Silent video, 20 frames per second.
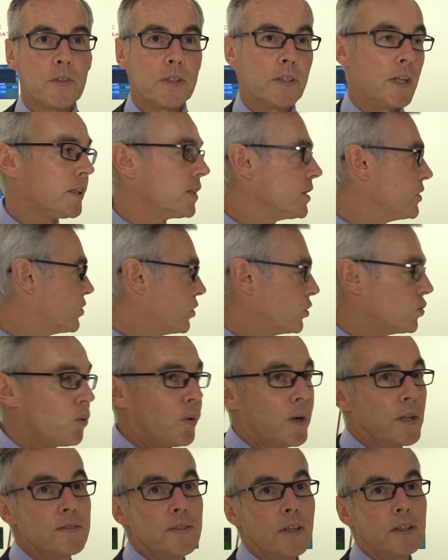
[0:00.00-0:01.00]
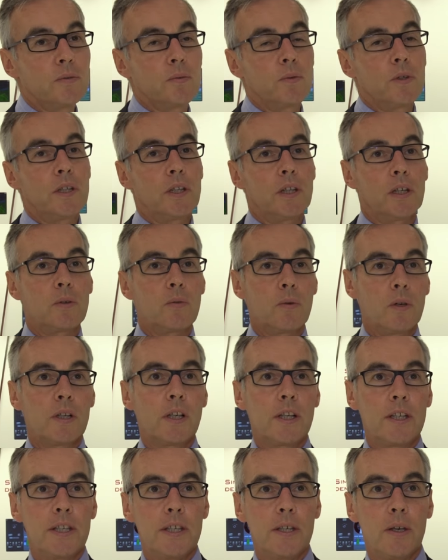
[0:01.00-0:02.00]
That is the turret that we
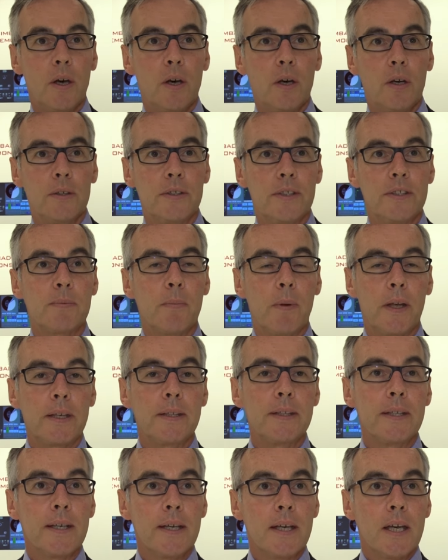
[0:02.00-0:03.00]
currently displayed.